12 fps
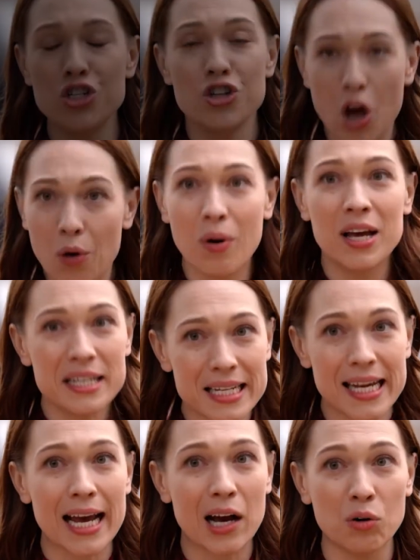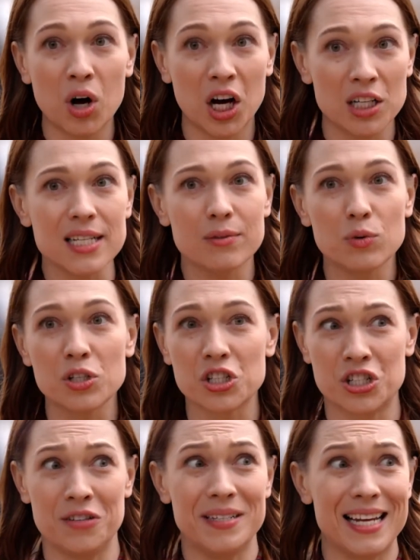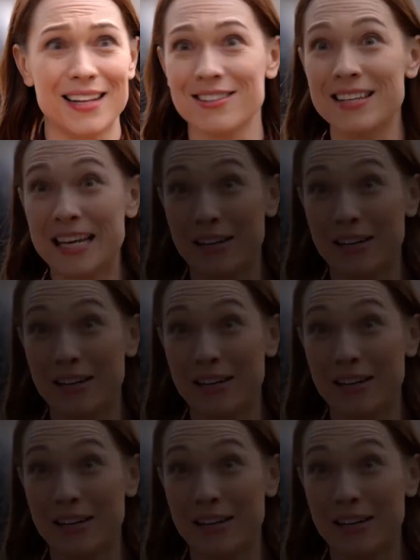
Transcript: no idea how hard it was to do a death